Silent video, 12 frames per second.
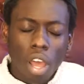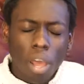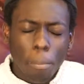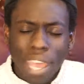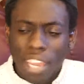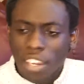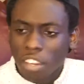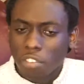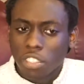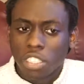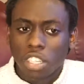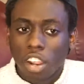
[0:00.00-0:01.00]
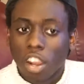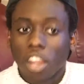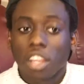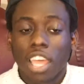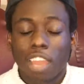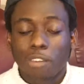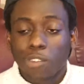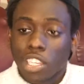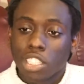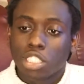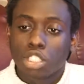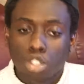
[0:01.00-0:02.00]
magnificent art that
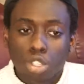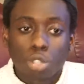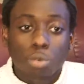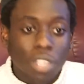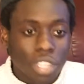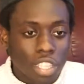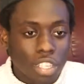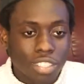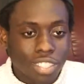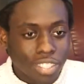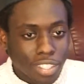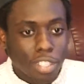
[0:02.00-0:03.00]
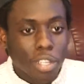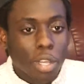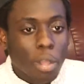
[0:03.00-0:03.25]
rings true with your soul.